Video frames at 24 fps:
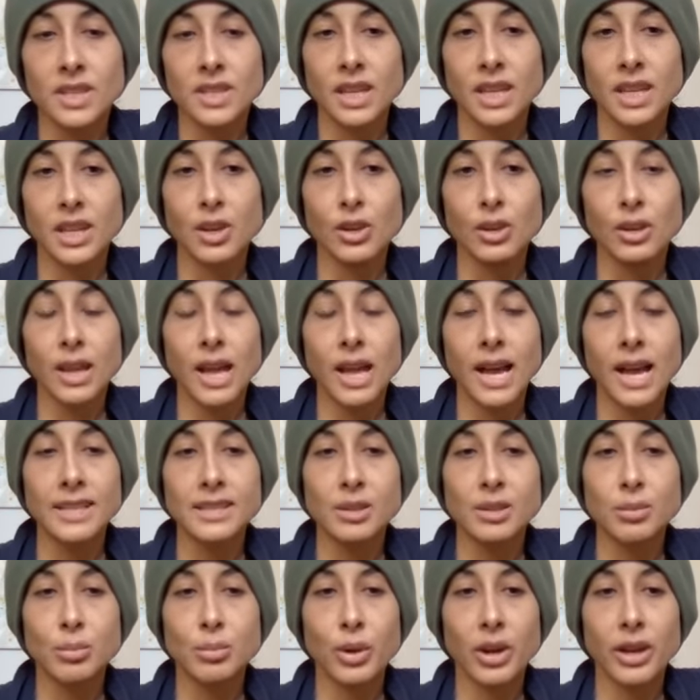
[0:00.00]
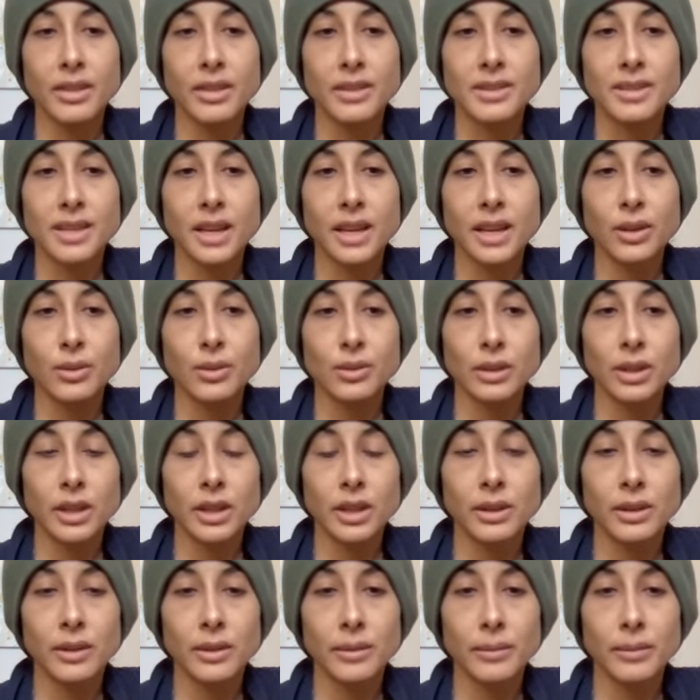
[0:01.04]
Take your last breath cycle
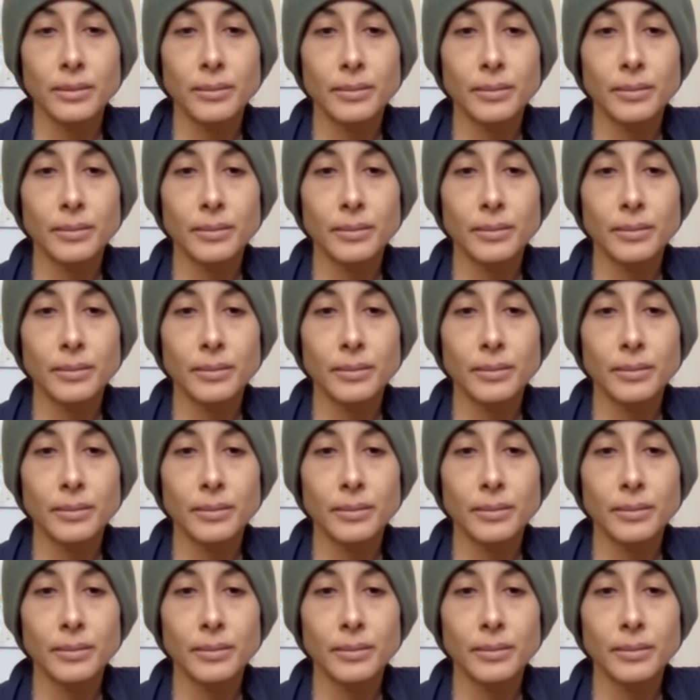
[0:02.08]
here.